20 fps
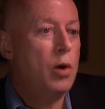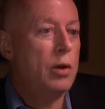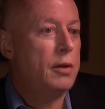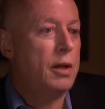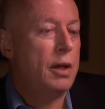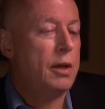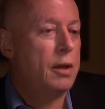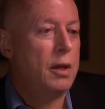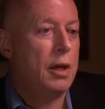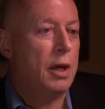what
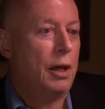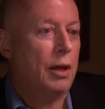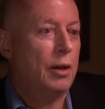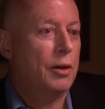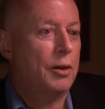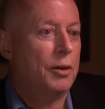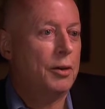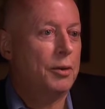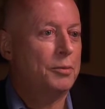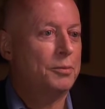they
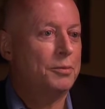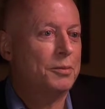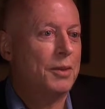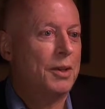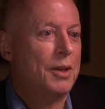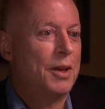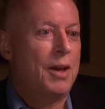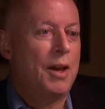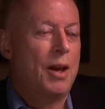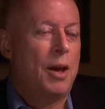think.
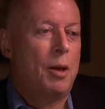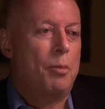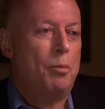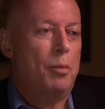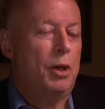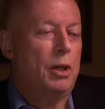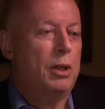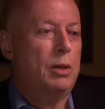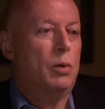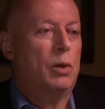
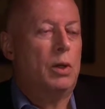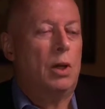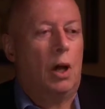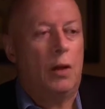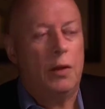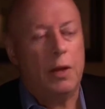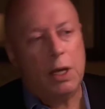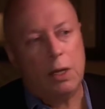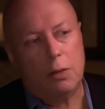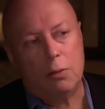But
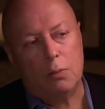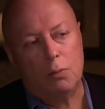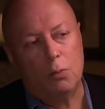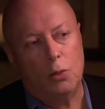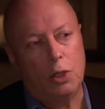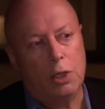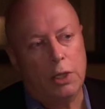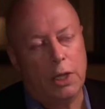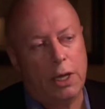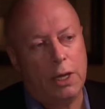
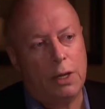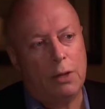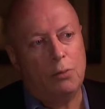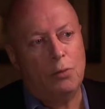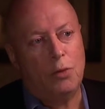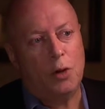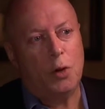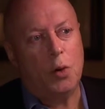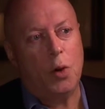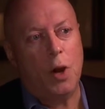will they
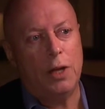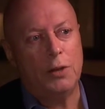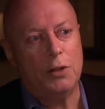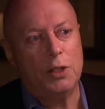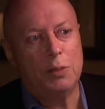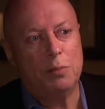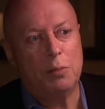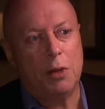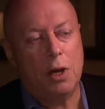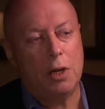requite
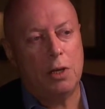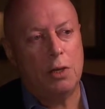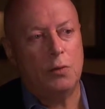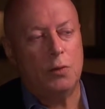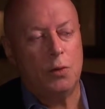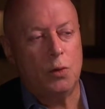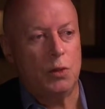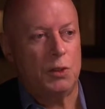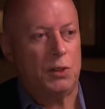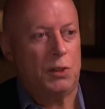this bargain?
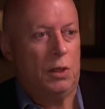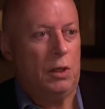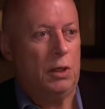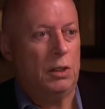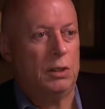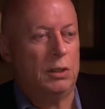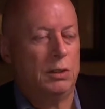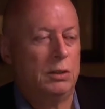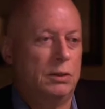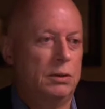Of course
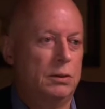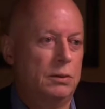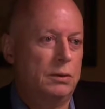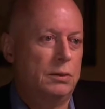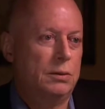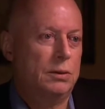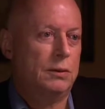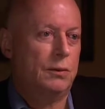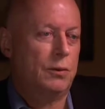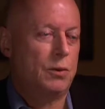not.
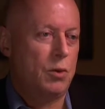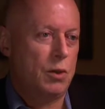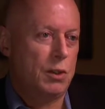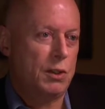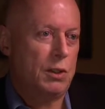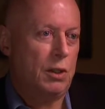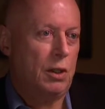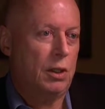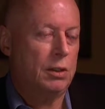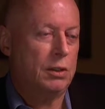Of
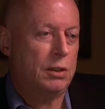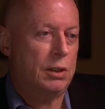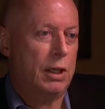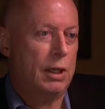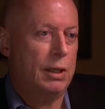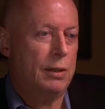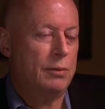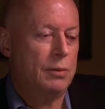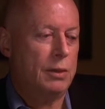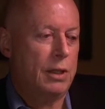course not.
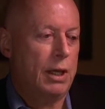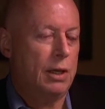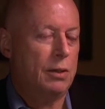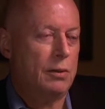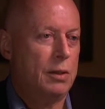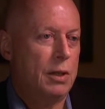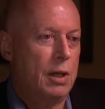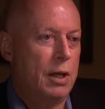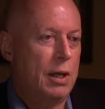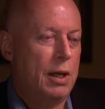
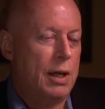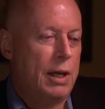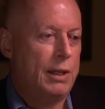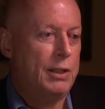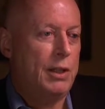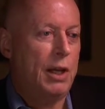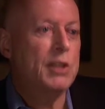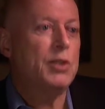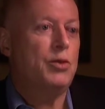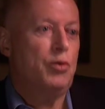
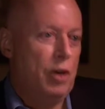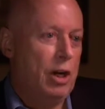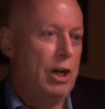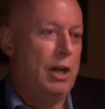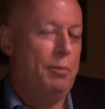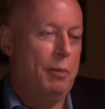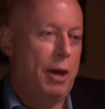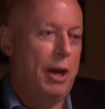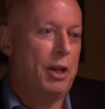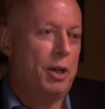It doesn't
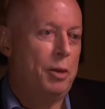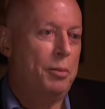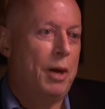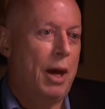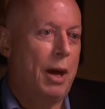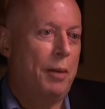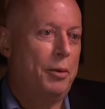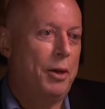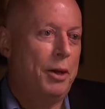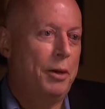really make them
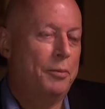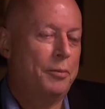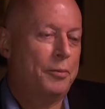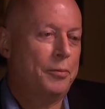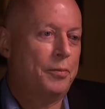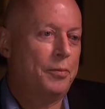happy.